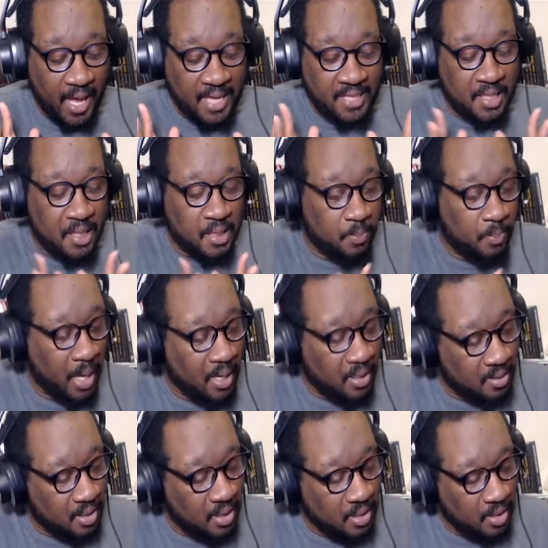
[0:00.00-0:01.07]
I
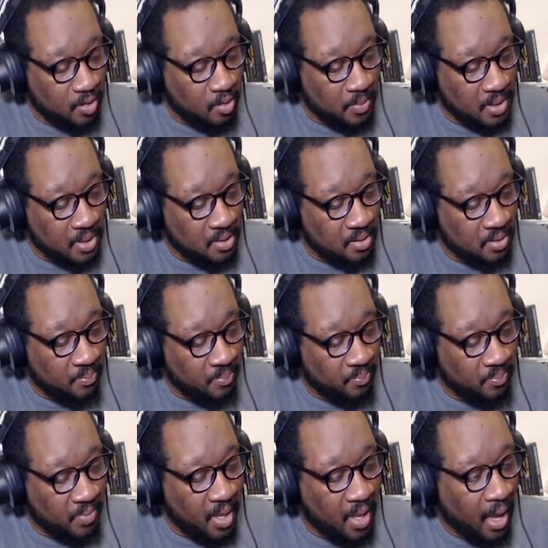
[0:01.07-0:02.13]
despise the Inhumans.
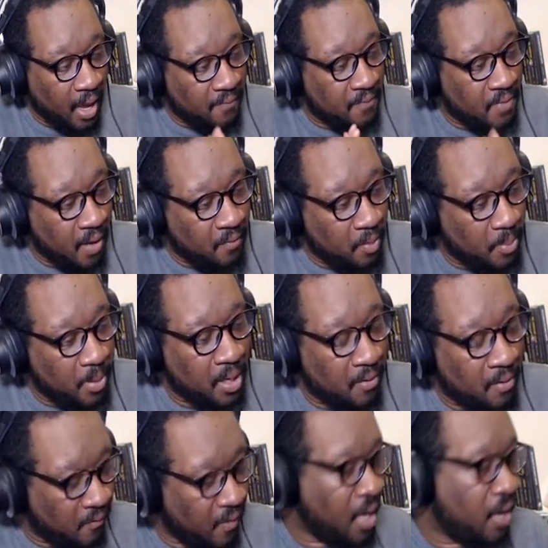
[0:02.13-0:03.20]
I've never
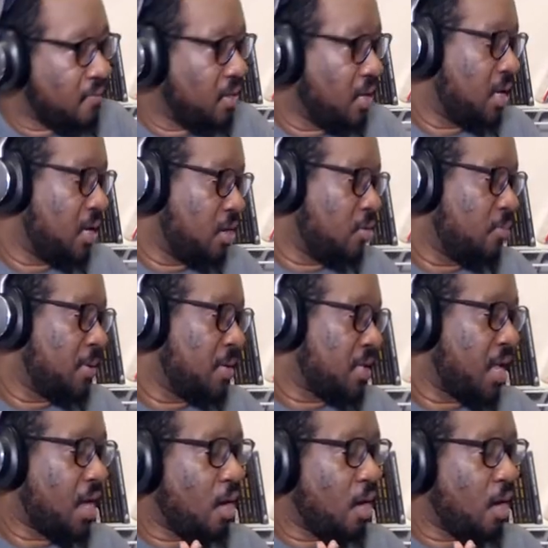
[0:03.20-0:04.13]
been a fan of the Inhumans.